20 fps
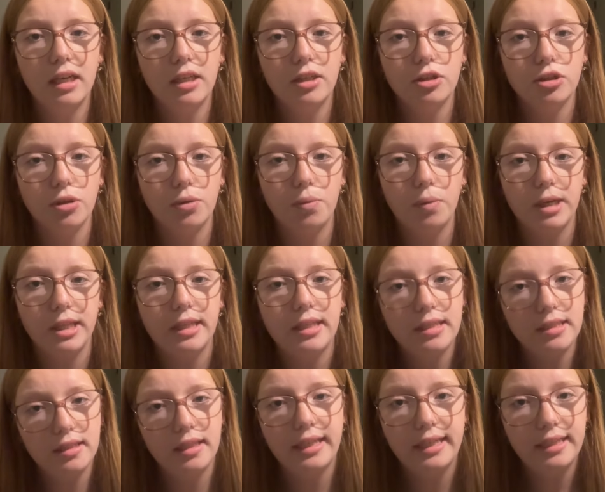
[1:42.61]
So what
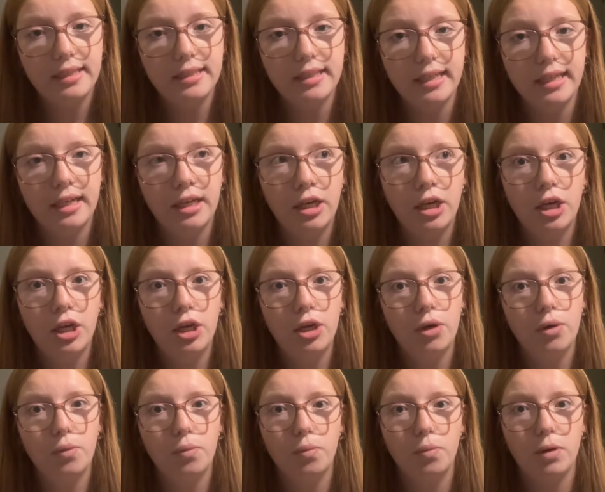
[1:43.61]
this lady did
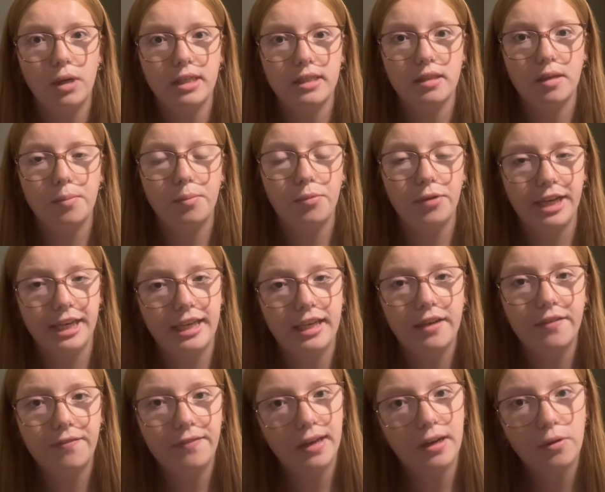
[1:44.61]
was breaking
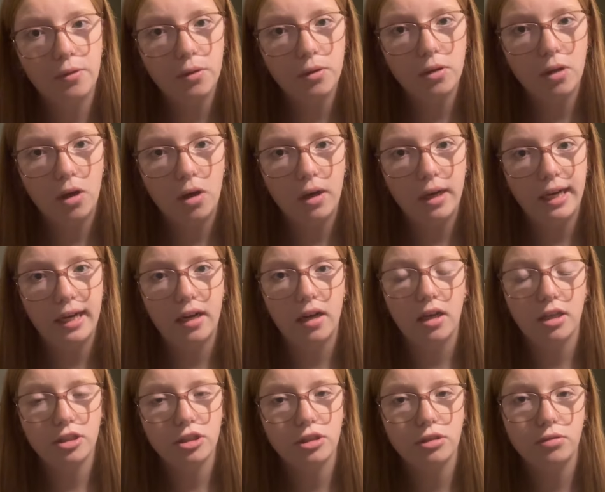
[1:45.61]
federal law and
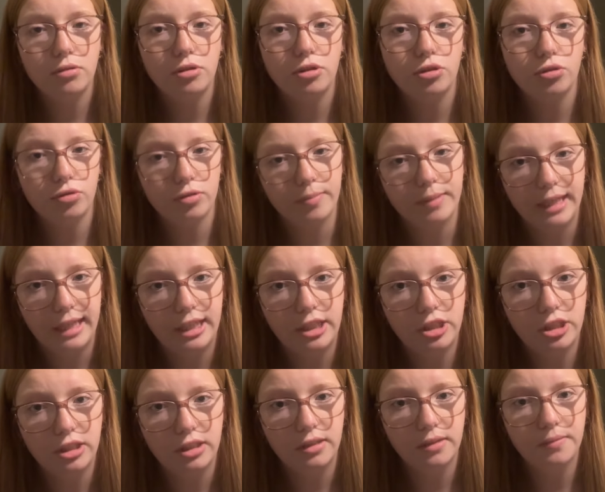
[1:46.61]
also
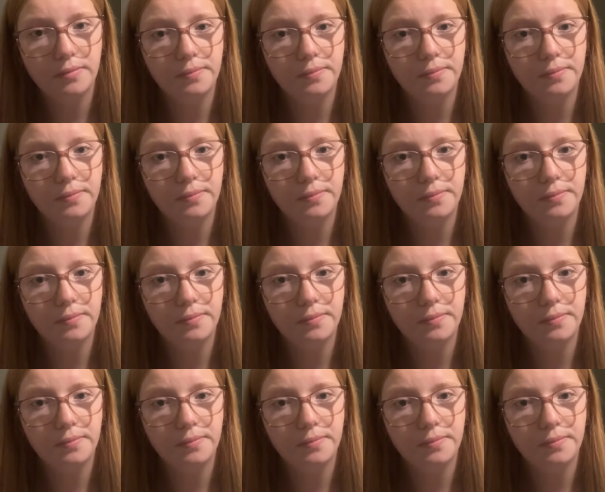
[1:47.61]
discrimination.